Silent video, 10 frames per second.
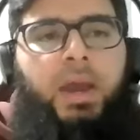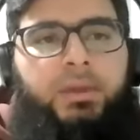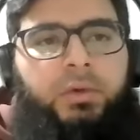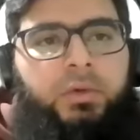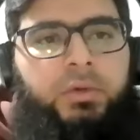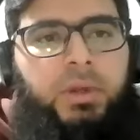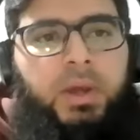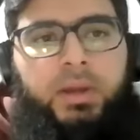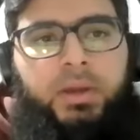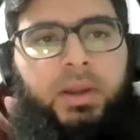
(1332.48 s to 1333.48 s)
I wrote
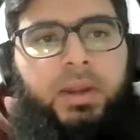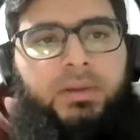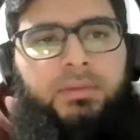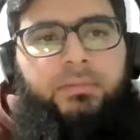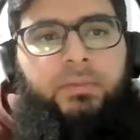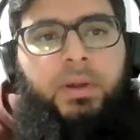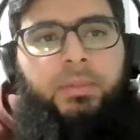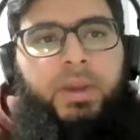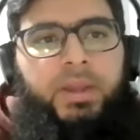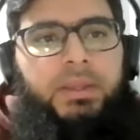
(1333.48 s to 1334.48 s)
a grant
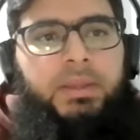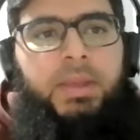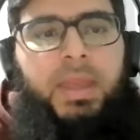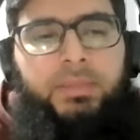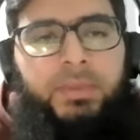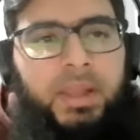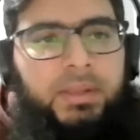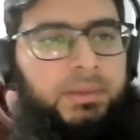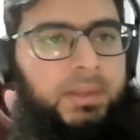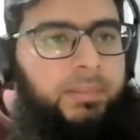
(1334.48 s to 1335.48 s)
for my animal
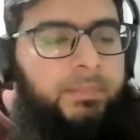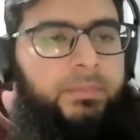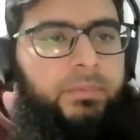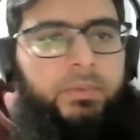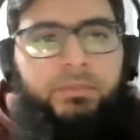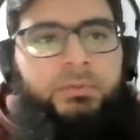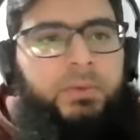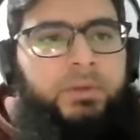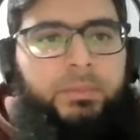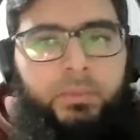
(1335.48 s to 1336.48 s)
health camp, which
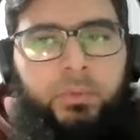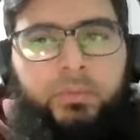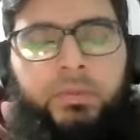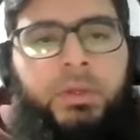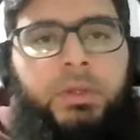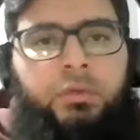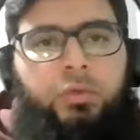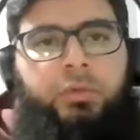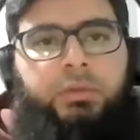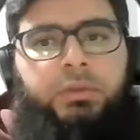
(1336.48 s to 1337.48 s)
was approved.
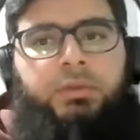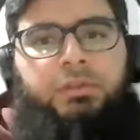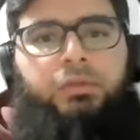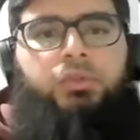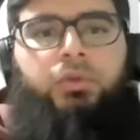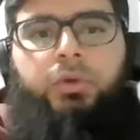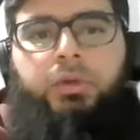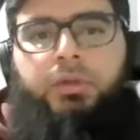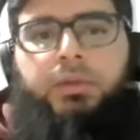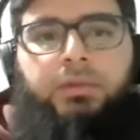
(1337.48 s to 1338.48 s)
So this
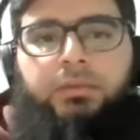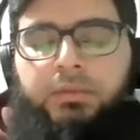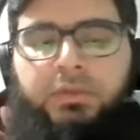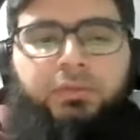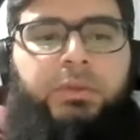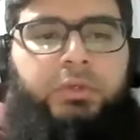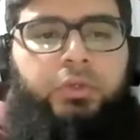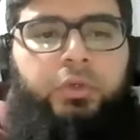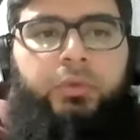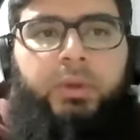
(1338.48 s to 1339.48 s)
will
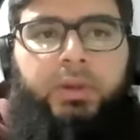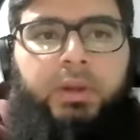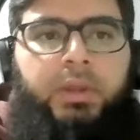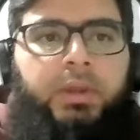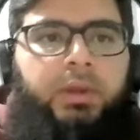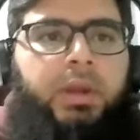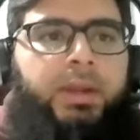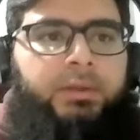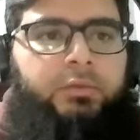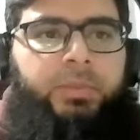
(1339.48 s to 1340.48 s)
show your
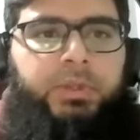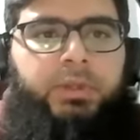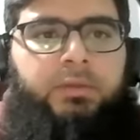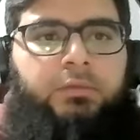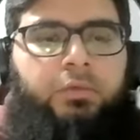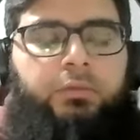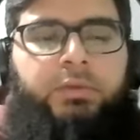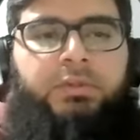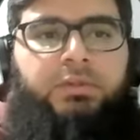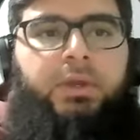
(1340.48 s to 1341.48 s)
grant experience, so
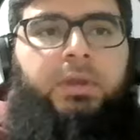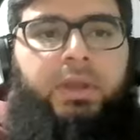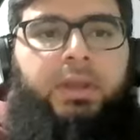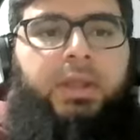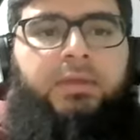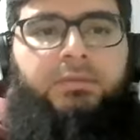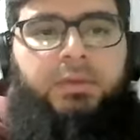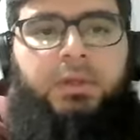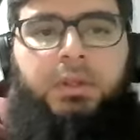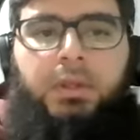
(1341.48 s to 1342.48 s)
which is a great
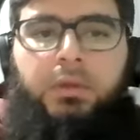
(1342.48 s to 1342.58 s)
asset.